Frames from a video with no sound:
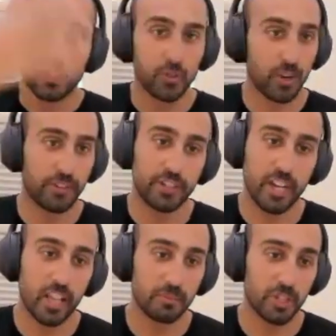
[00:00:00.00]
do every
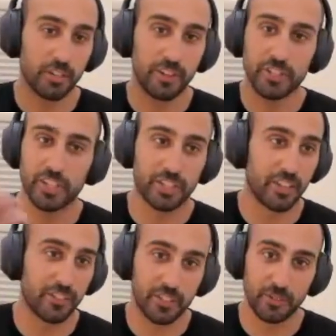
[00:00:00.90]
column generation and
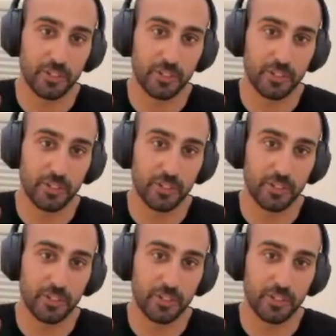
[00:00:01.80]
give it to you.